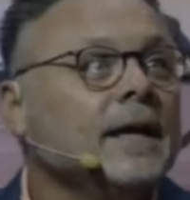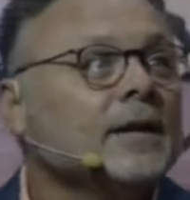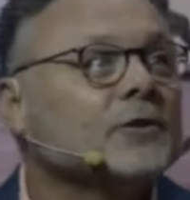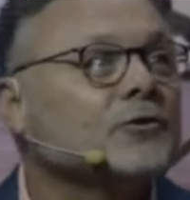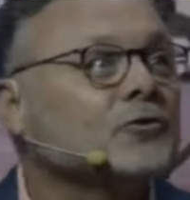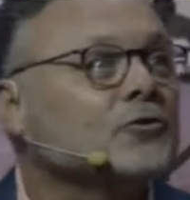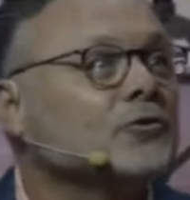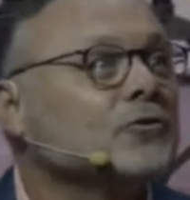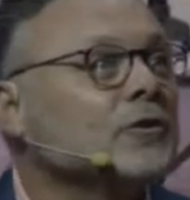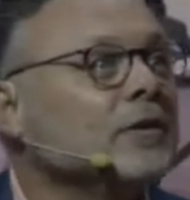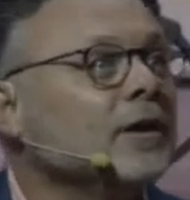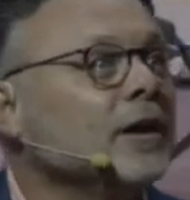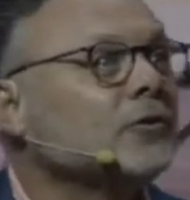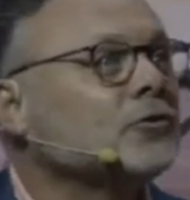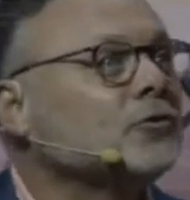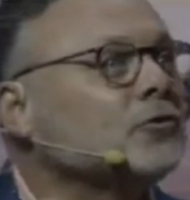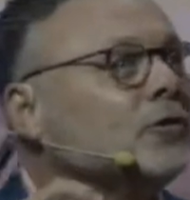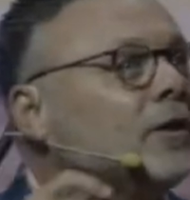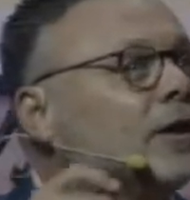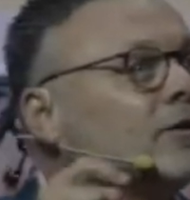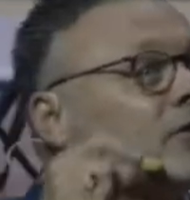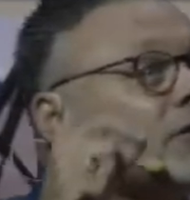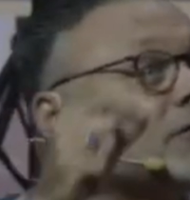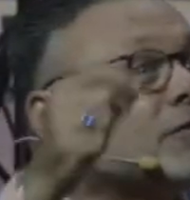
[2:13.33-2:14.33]
It's,
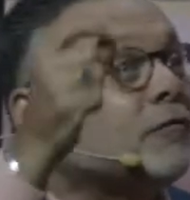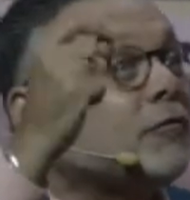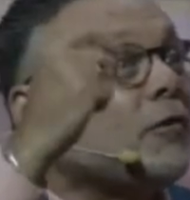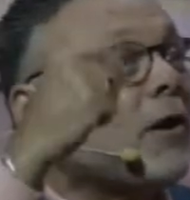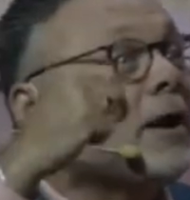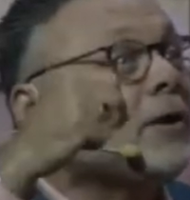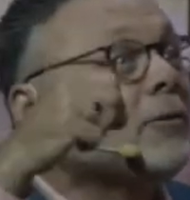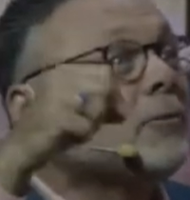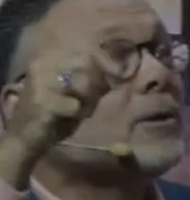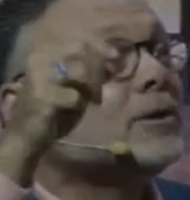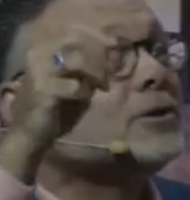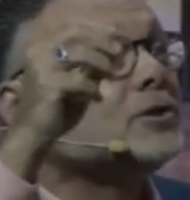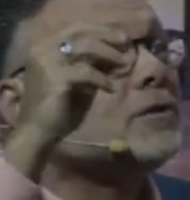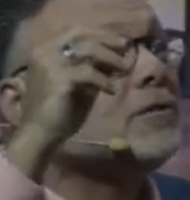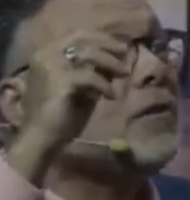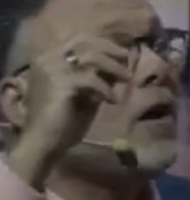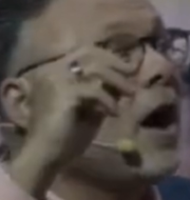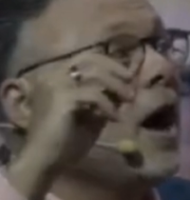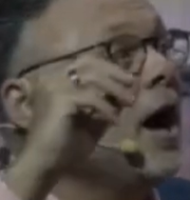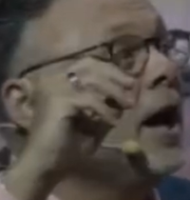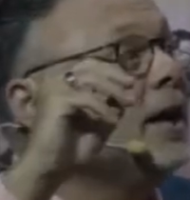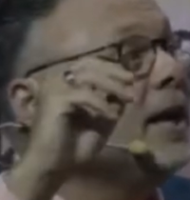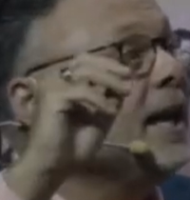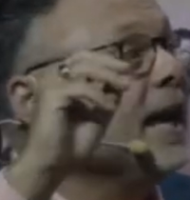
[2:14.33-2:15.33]
it's, it's a fragrance of
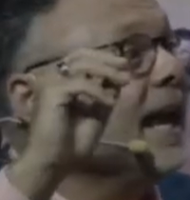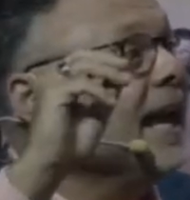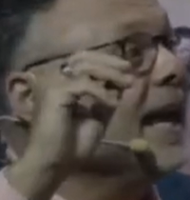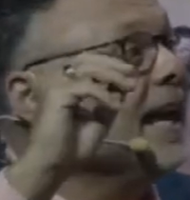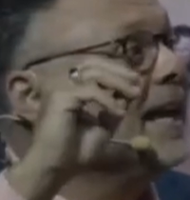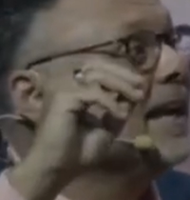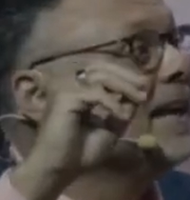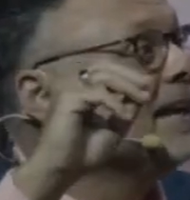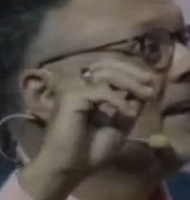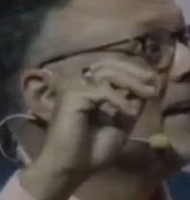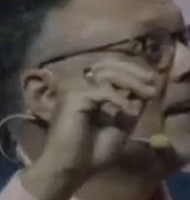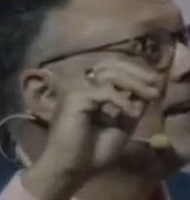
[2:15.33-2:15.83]
honey.